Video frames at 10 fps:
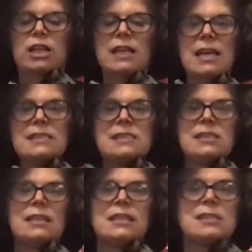And
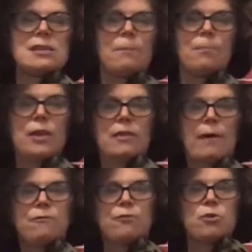insulin is something
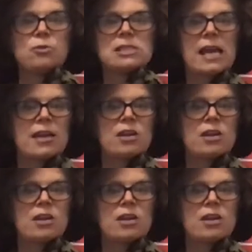that folks take